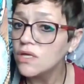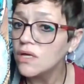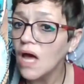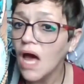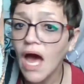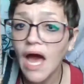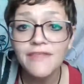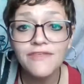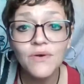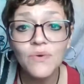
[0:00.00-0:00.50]

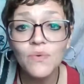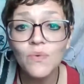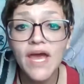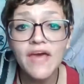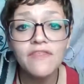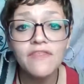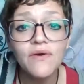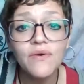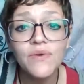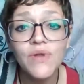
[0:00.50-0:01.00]
Either
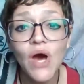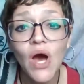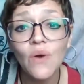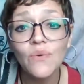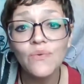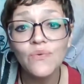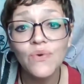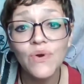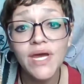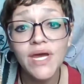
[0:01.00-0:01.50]
way, they're
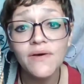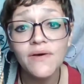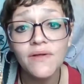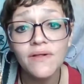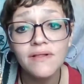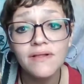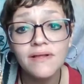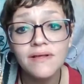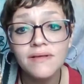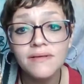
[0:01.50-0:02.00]
not
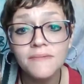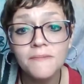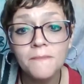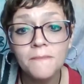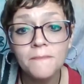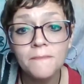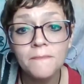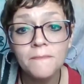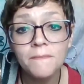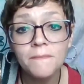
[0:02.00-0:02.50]
real.
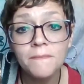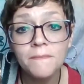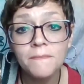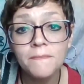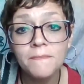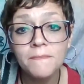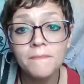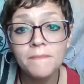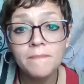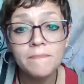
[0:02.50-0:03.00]

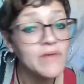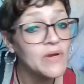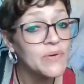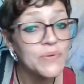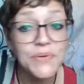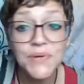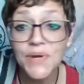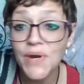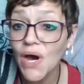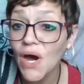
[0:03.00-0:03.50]
They're
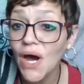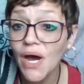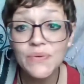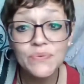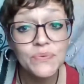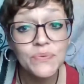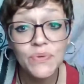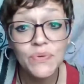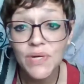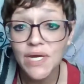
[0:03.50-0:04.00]
not
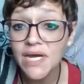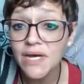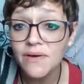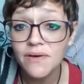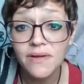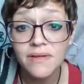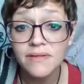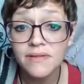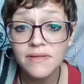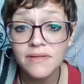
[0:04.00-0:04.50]

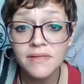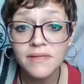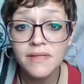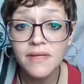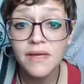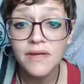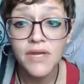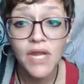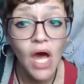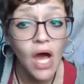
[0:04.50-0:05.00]
real.
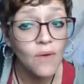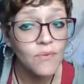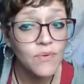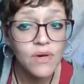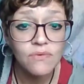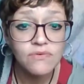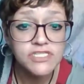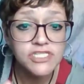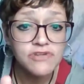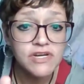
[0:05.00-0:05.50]
Not real
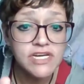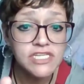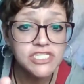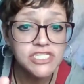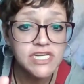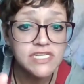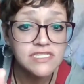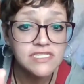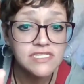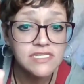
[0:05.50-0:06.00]

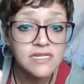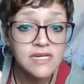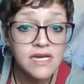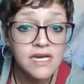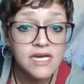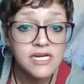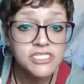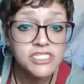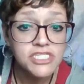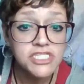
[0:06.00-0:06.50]
restrictions.
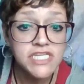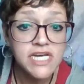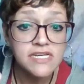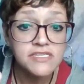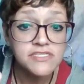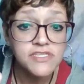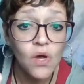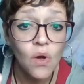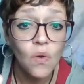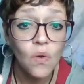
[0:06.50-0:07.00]
She
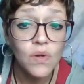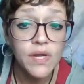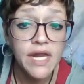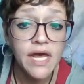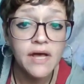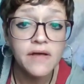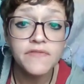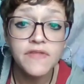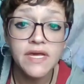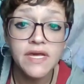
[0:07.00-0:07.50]
is whole and
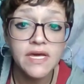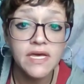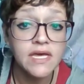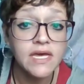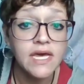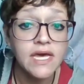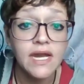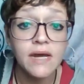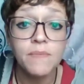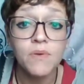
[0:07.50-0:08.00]
healthy and can
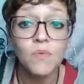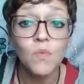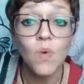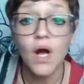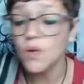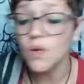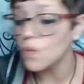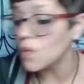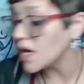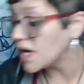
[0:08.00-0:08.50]
get up and
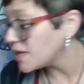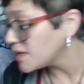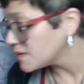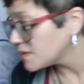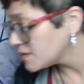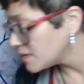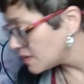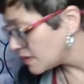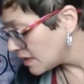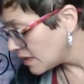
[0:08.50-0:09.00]
walk away.
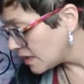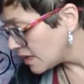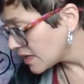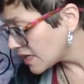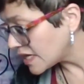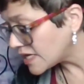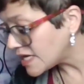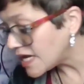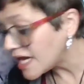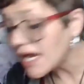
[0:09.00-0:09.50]

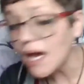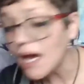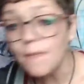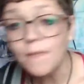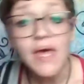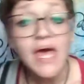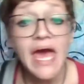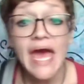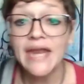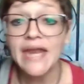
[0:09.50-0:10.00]
Can get up
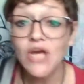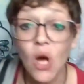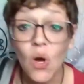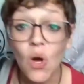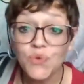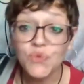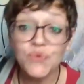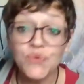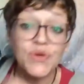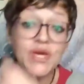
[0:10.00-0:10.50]
and go
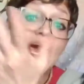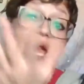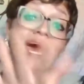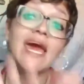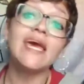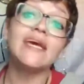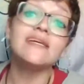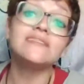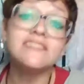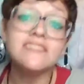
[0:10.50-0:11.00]

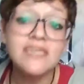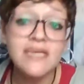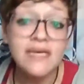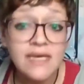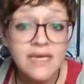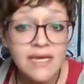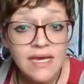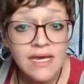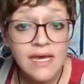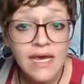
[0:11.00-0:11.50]
create
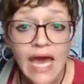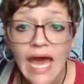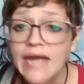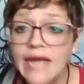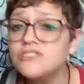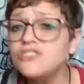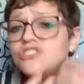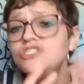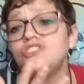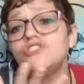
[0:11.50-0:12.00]

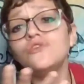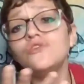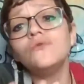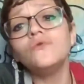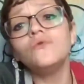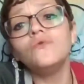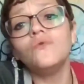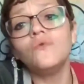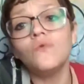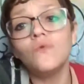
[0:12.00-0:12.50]
and
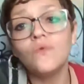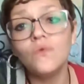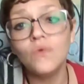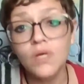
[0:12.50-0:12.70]
do.